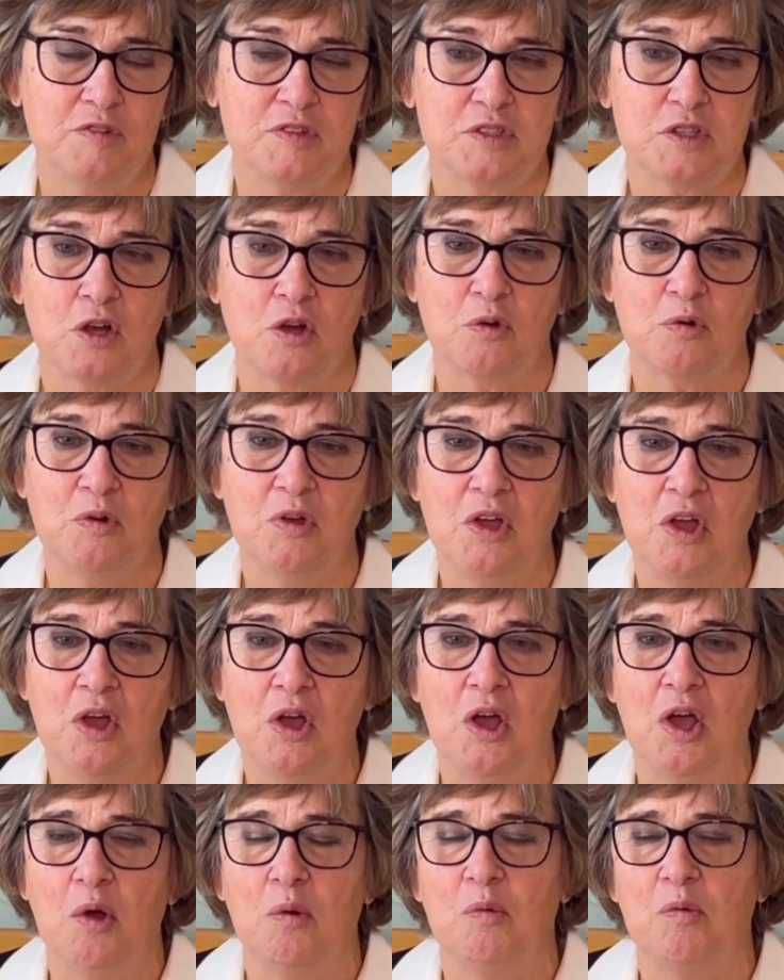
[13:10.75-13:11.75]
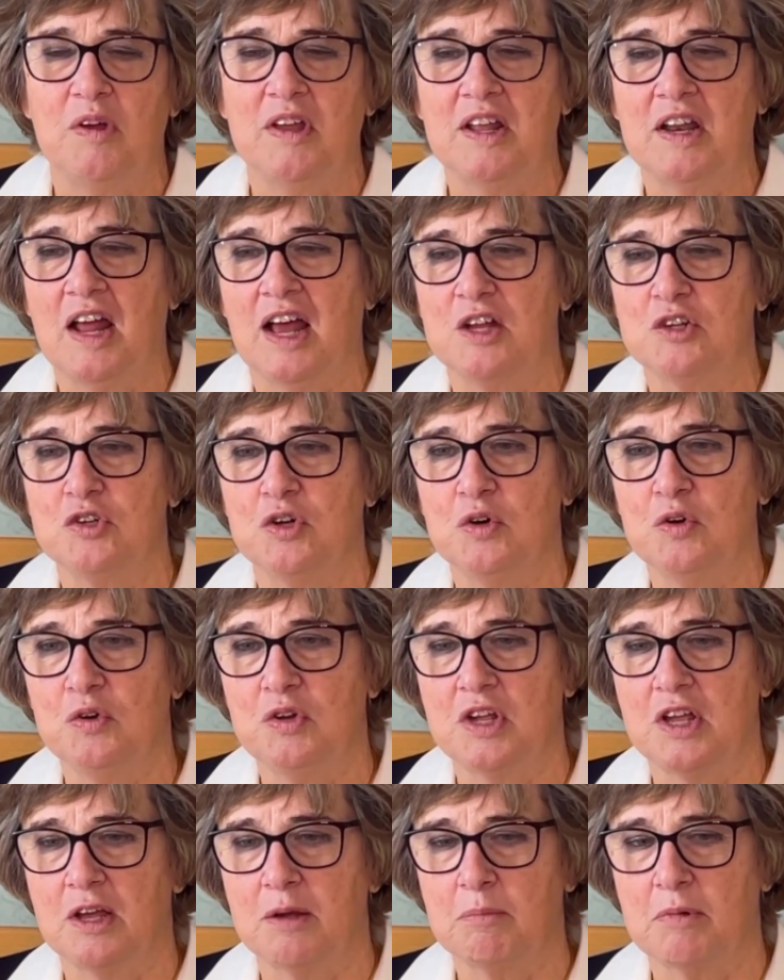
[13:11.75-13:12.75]
So when I told
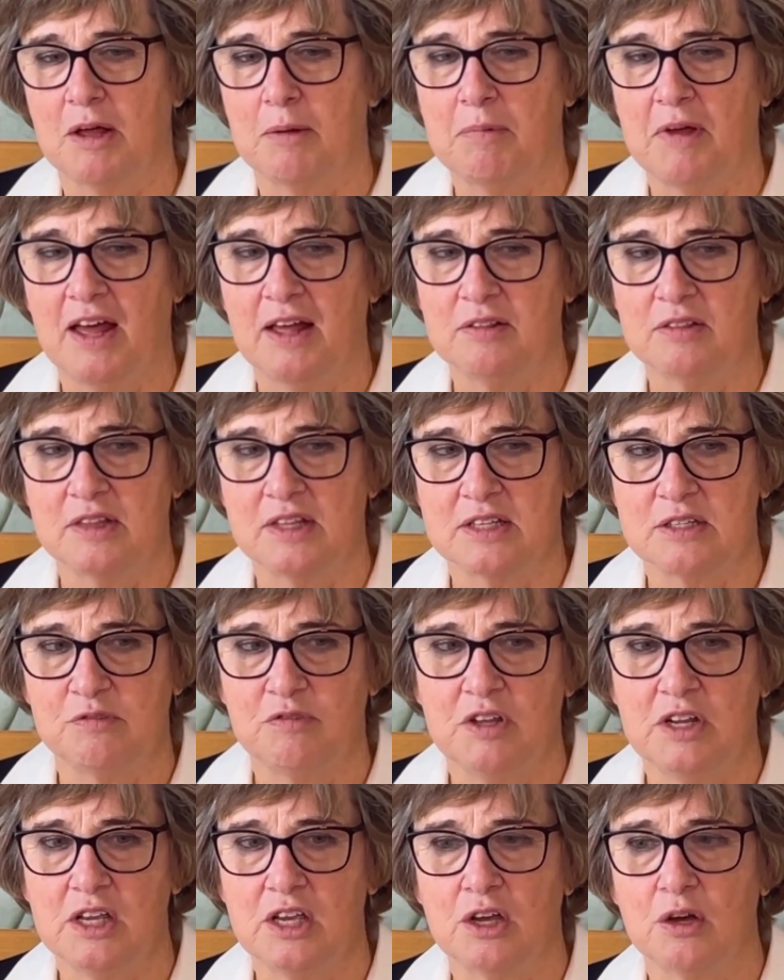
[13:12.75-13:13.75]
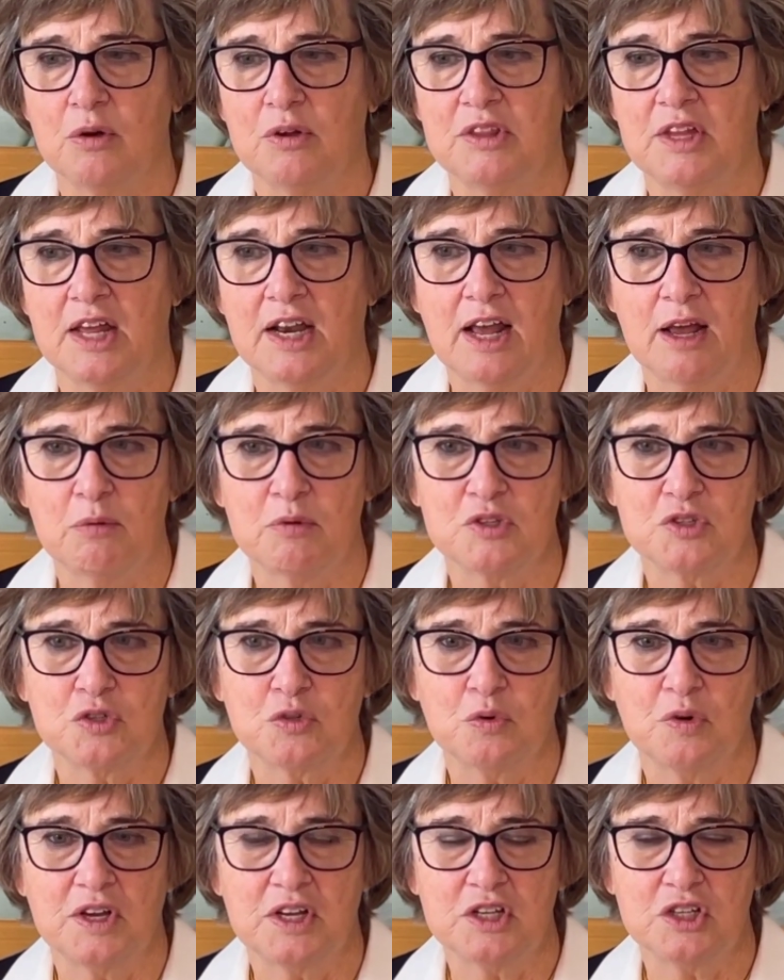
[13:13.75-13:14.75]
him about this video and that I was
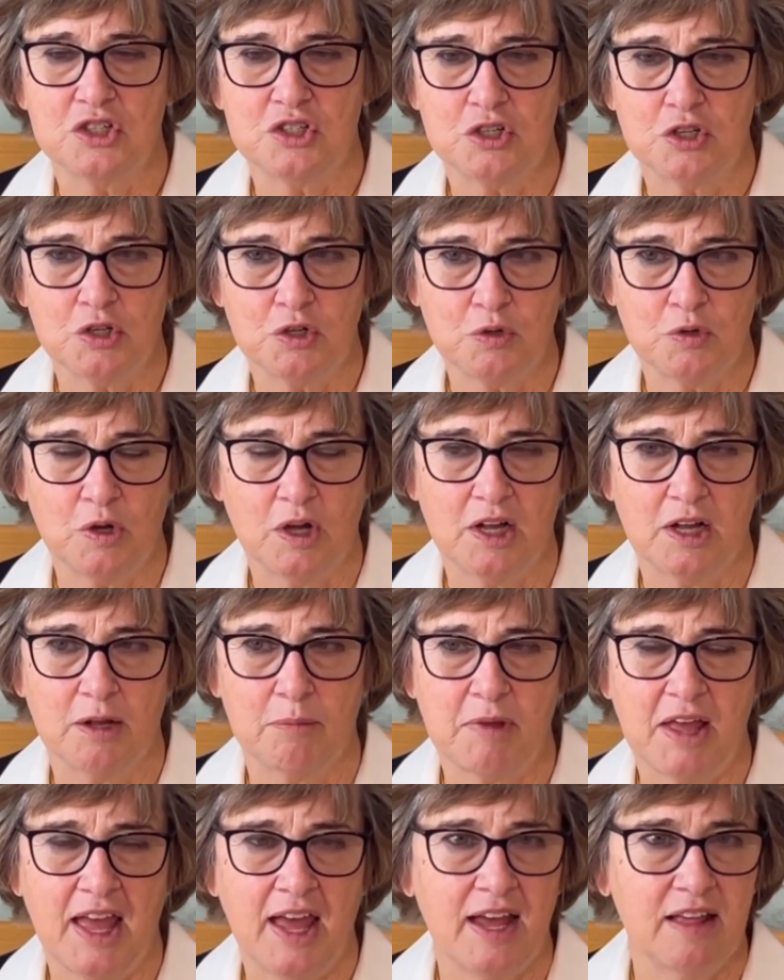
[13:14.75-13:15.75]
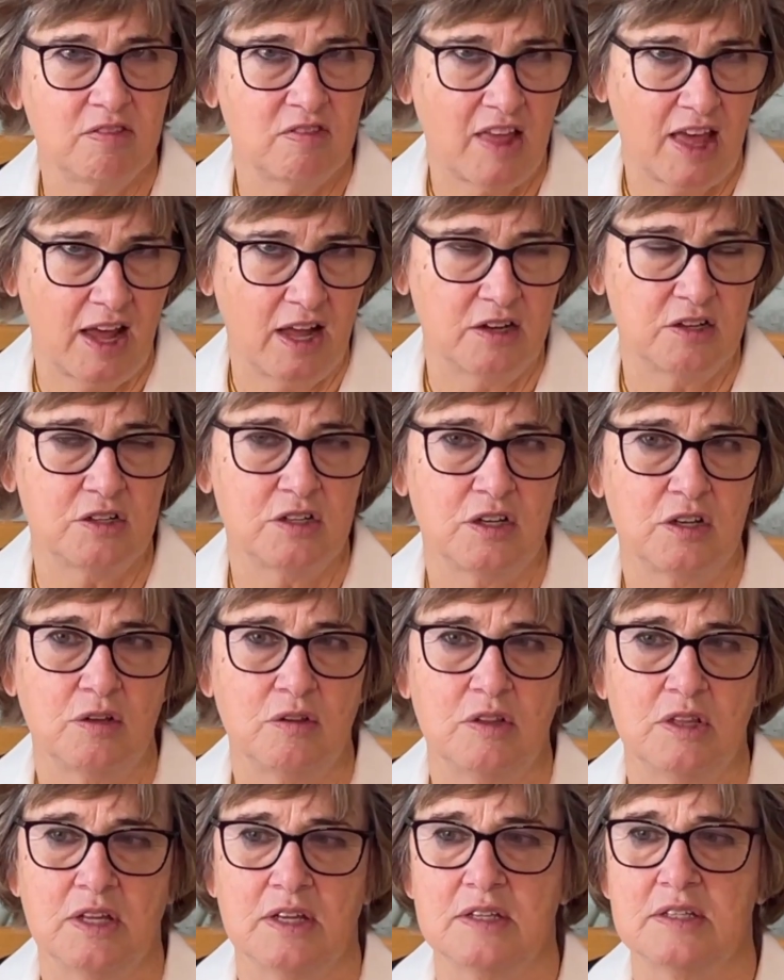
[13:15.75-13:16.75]
going to add that
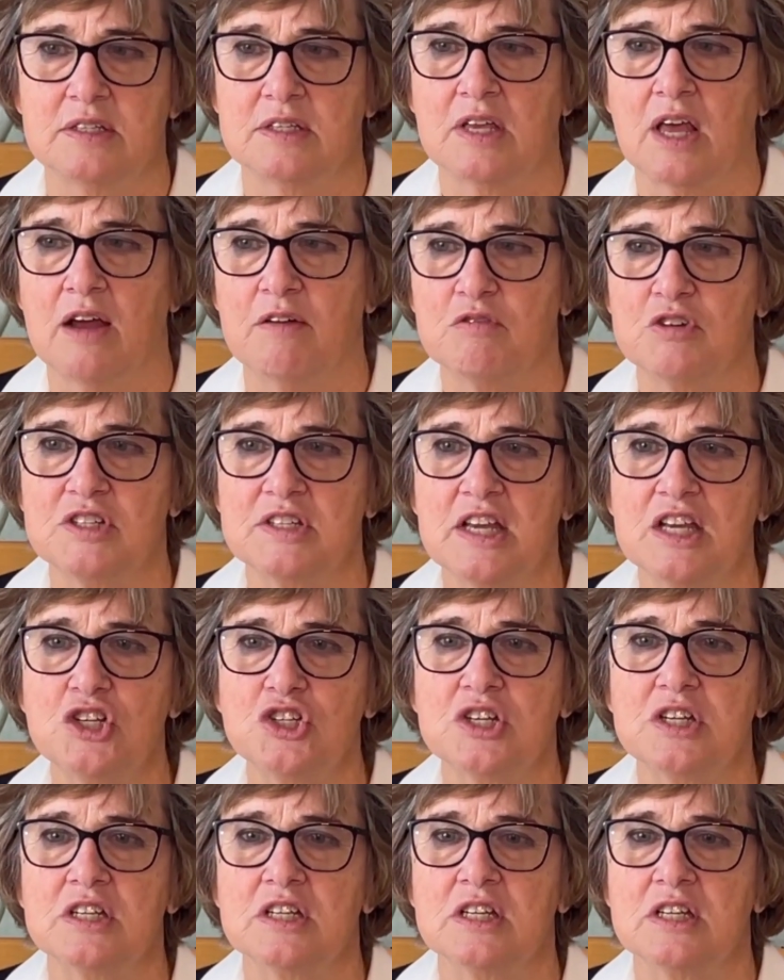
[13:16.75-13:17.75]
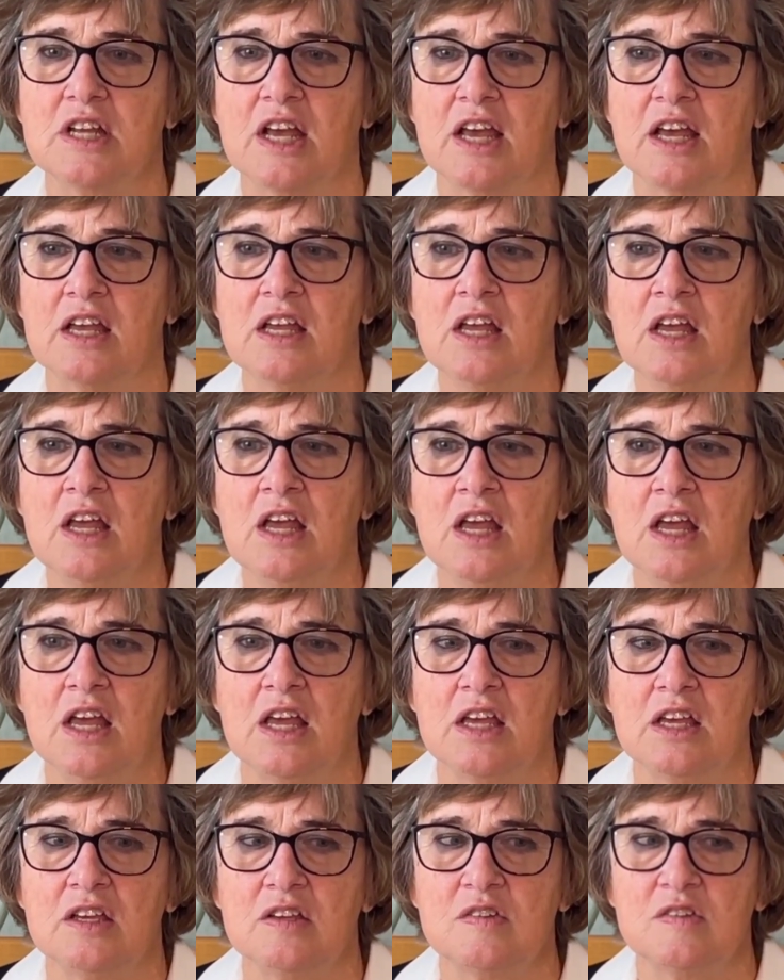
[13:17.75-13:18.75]
to this conversation today,
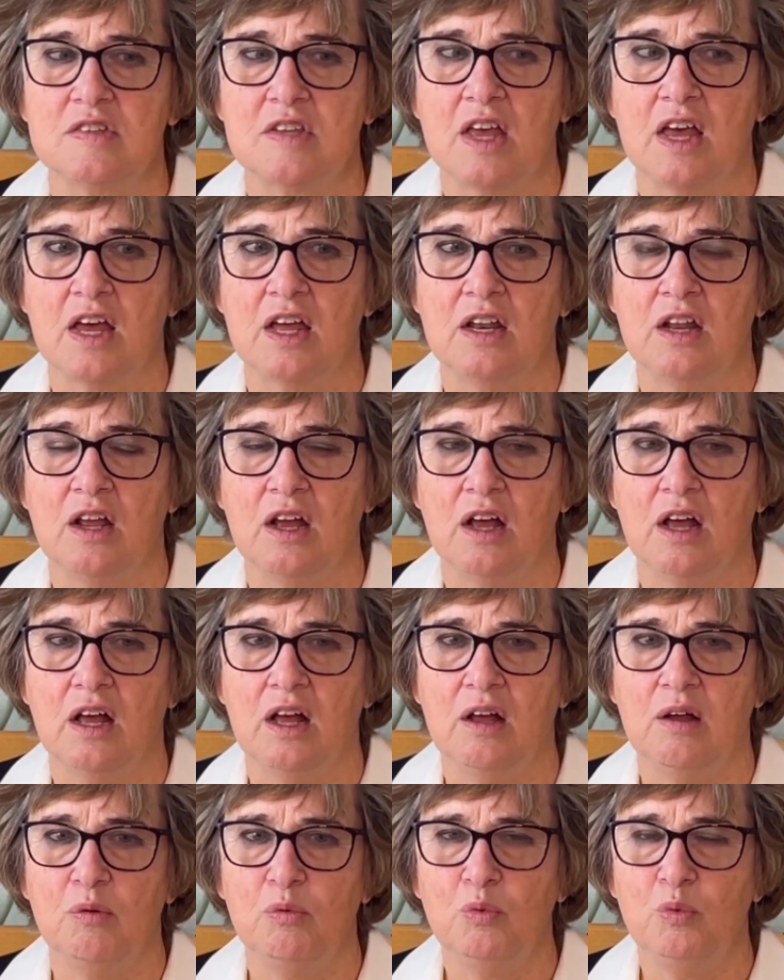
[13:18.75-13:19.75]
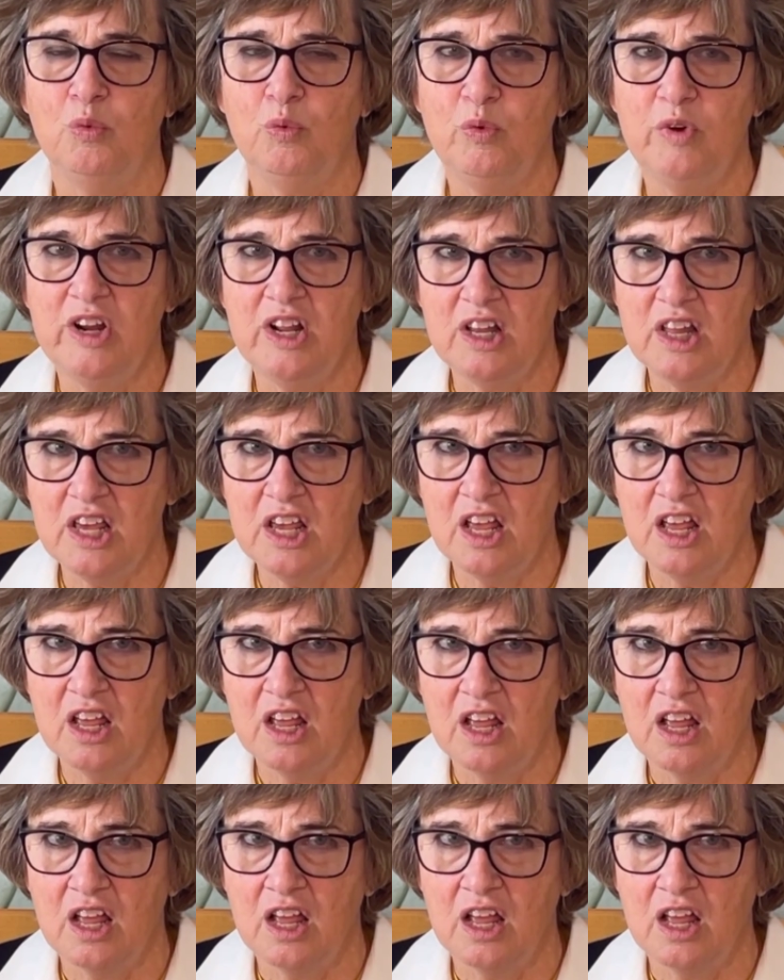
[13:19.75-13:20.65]
he said, really?